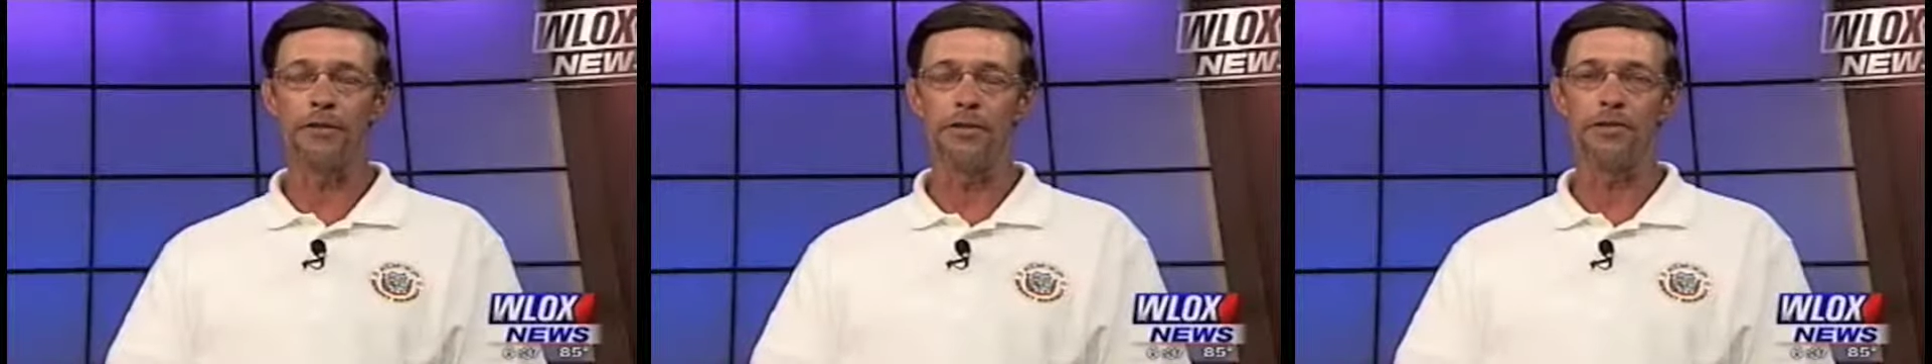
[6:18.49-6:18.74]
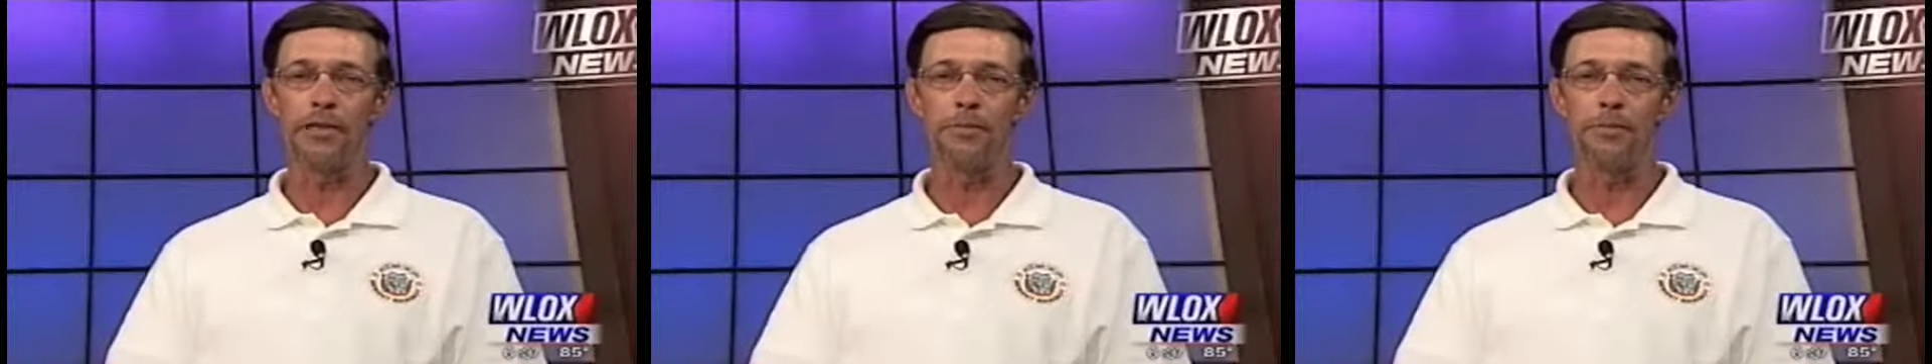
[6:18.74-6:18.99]
It
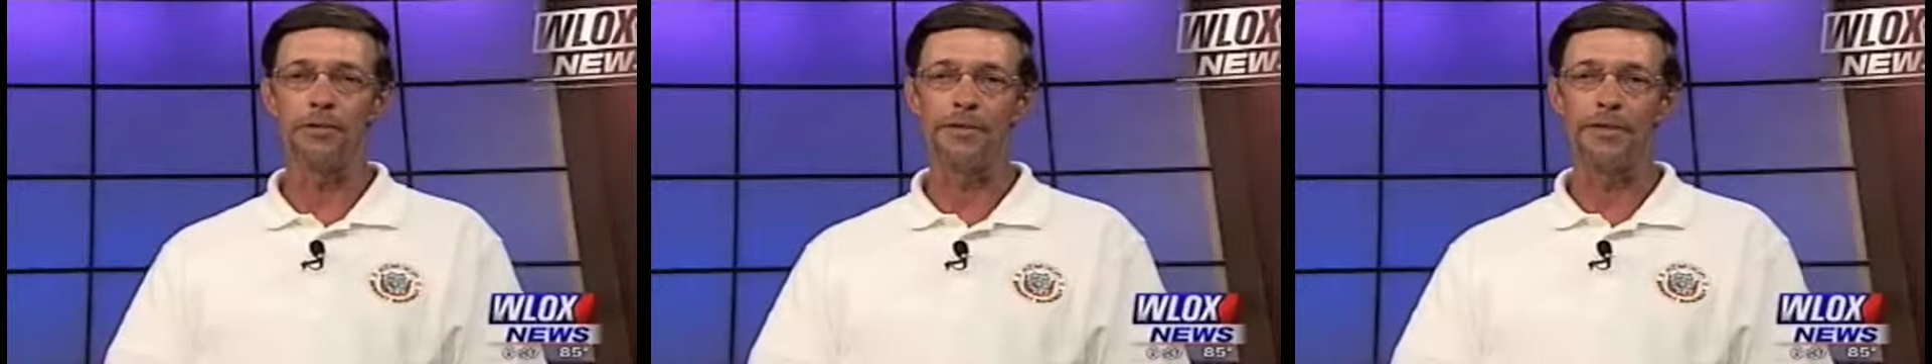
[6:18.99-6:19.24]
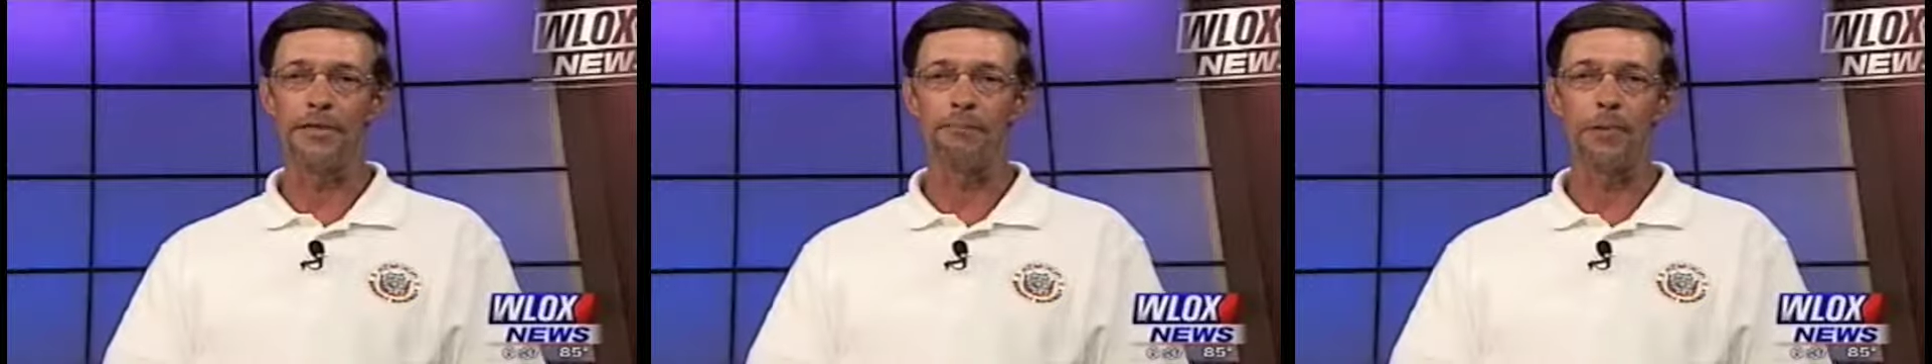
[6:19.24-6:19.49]
seems
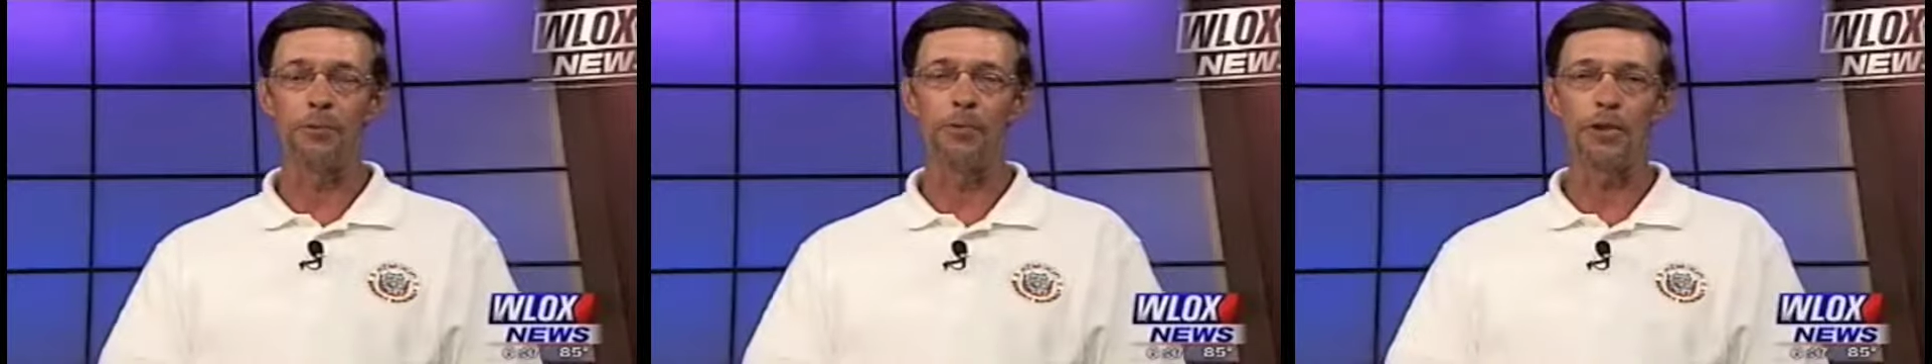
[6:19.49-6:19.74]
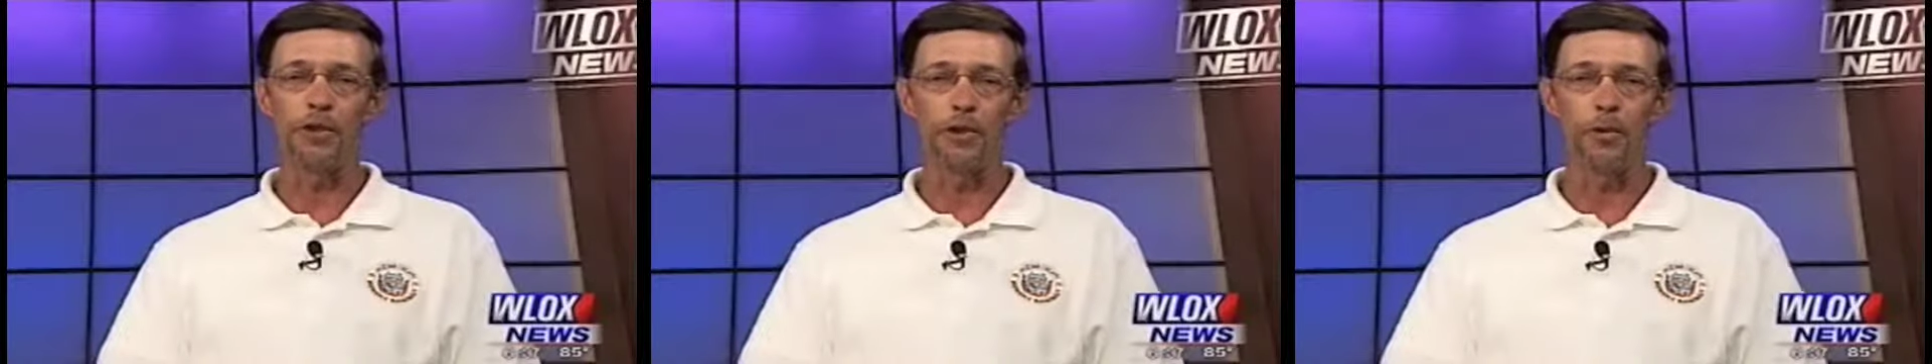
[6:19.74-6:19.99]

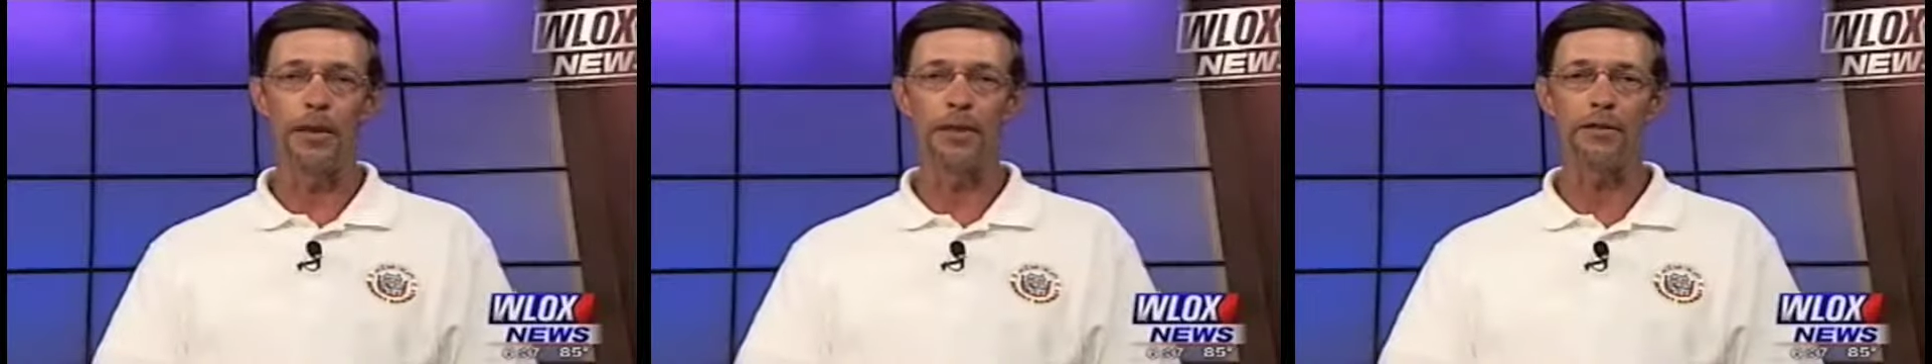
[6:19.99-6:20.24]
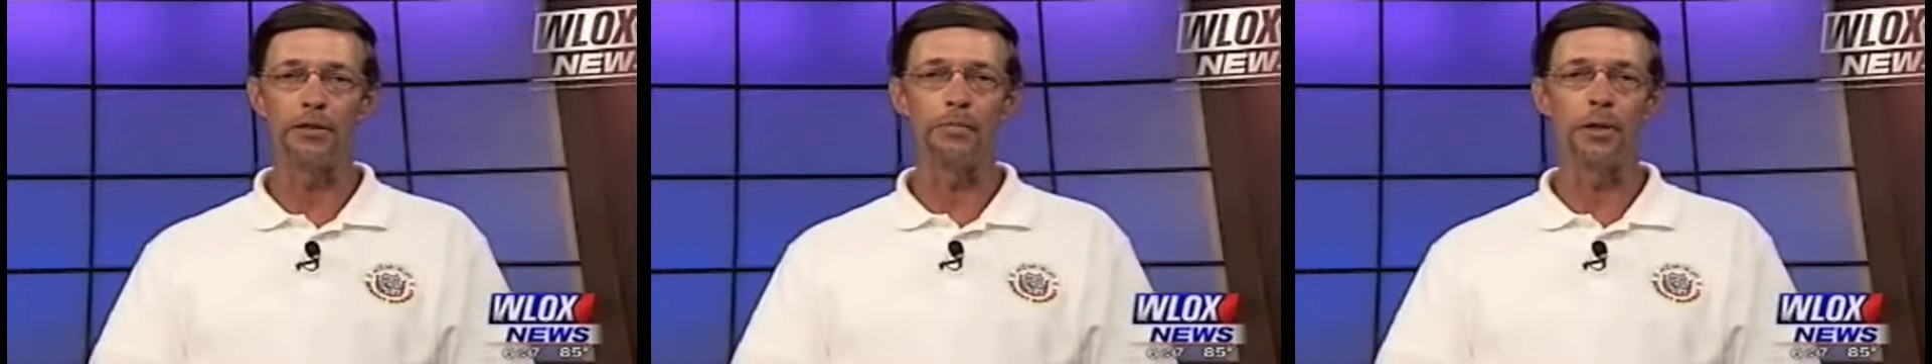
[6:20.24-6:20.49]
people can go
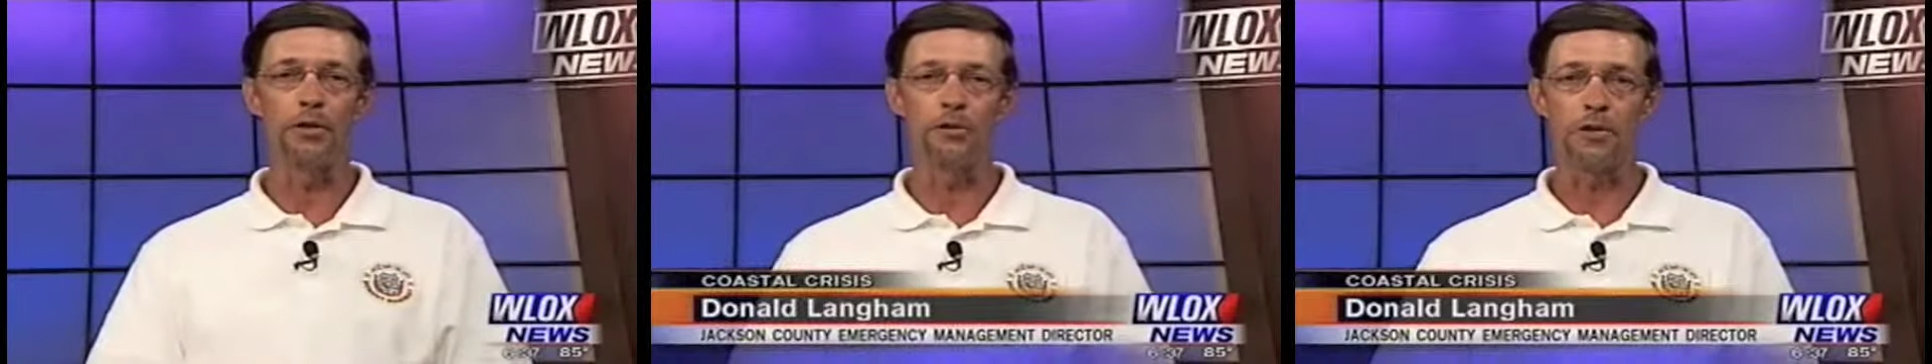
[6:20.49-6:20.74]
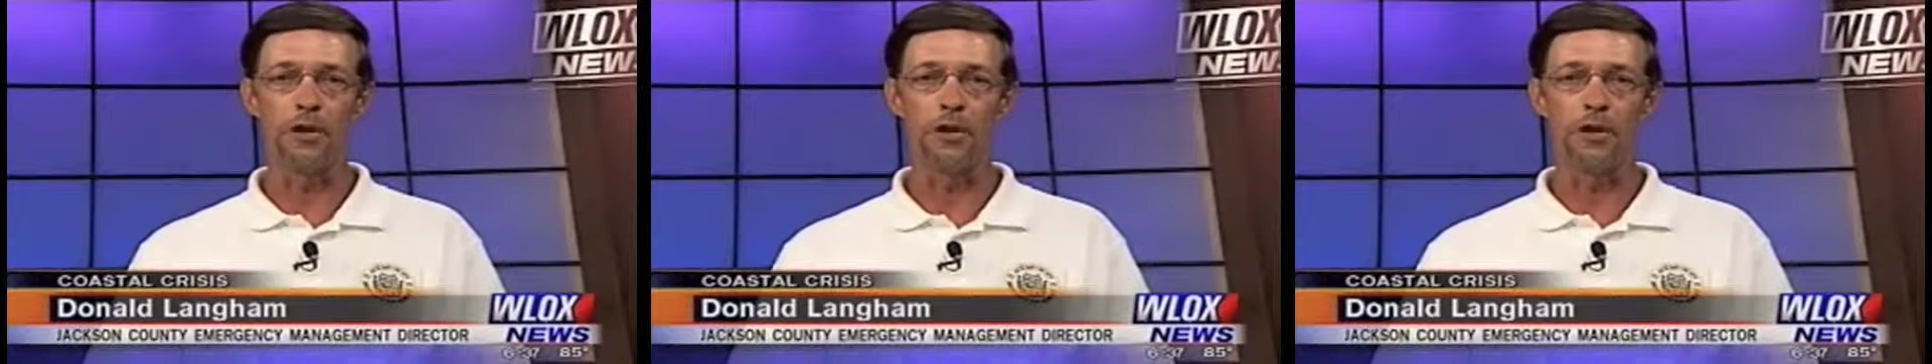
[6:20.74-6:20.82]
out in their boats,